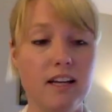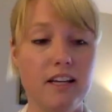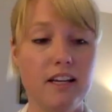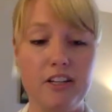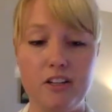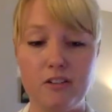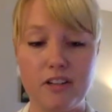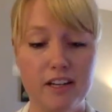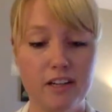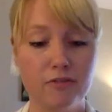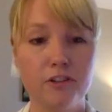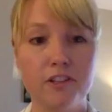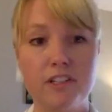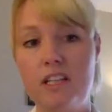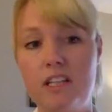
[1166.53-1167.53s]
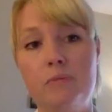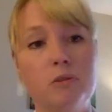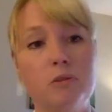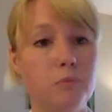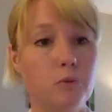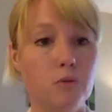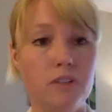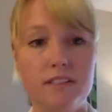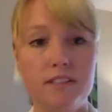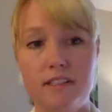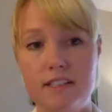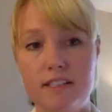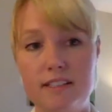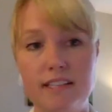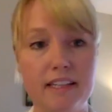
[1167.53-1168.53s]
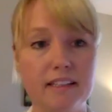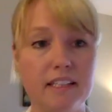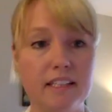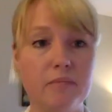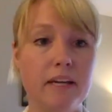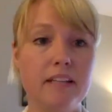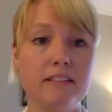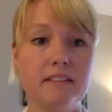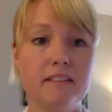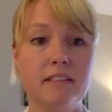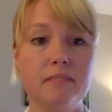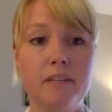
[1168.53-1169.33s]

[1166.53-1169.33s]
you know, kind of riddling with bullets on a daily basis.